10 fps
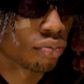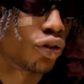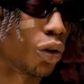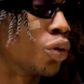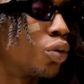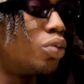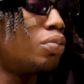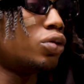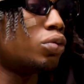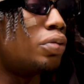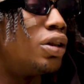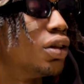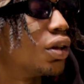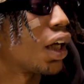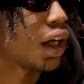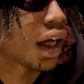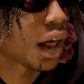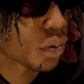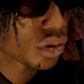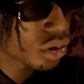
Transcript: someone told me to be the star I want